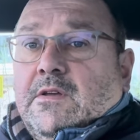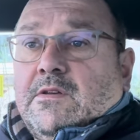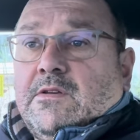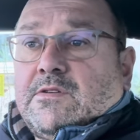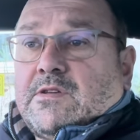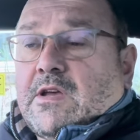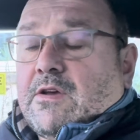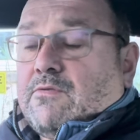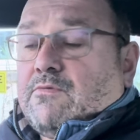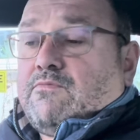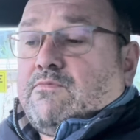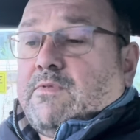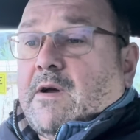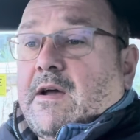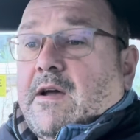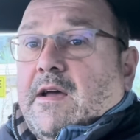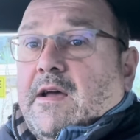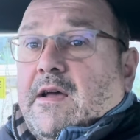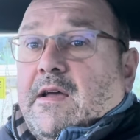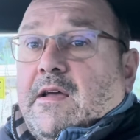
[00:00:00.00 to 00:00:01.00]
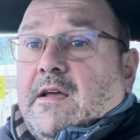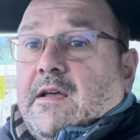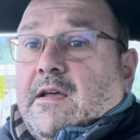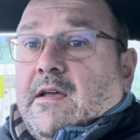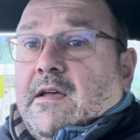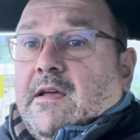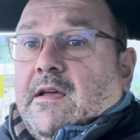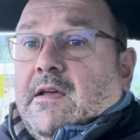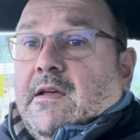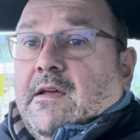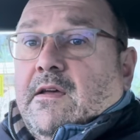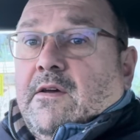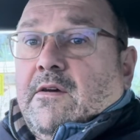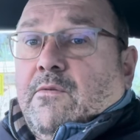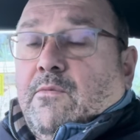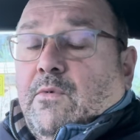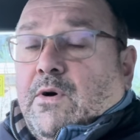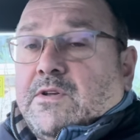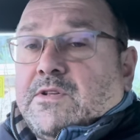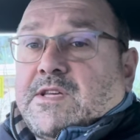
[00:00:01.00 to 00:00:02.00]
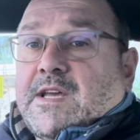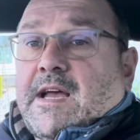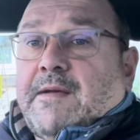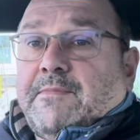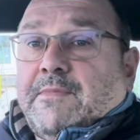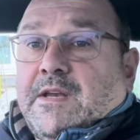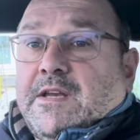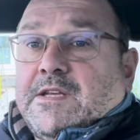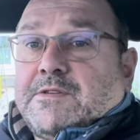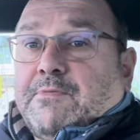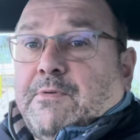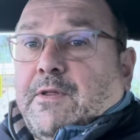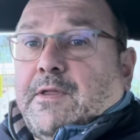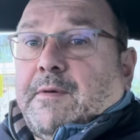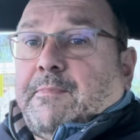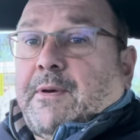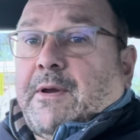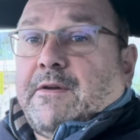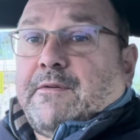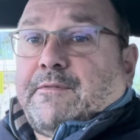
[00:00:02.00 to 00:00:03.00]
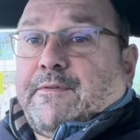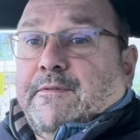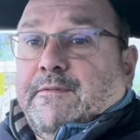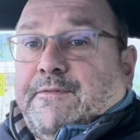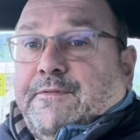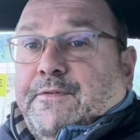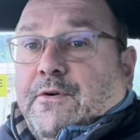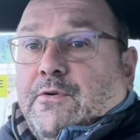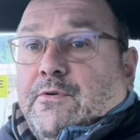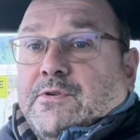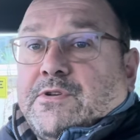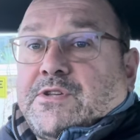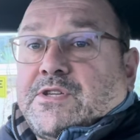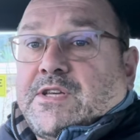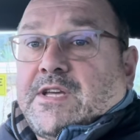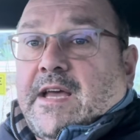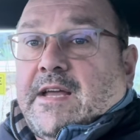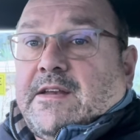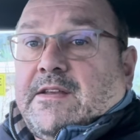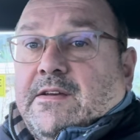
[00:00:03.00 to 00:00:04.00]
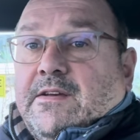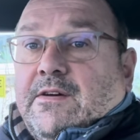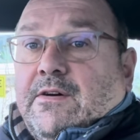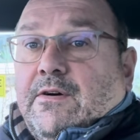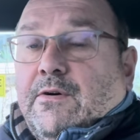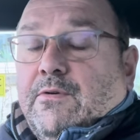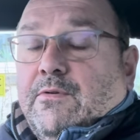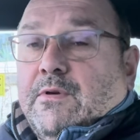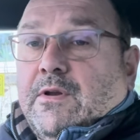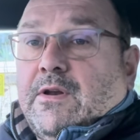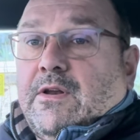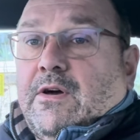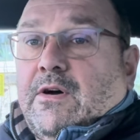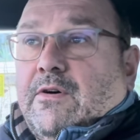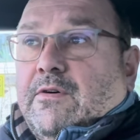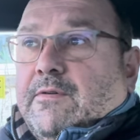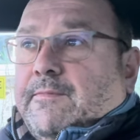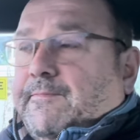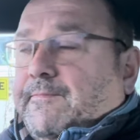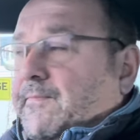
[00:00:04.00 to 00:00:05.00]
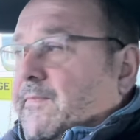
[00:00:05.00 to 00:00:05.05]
So what's happening is what the bloke from Ford said all along.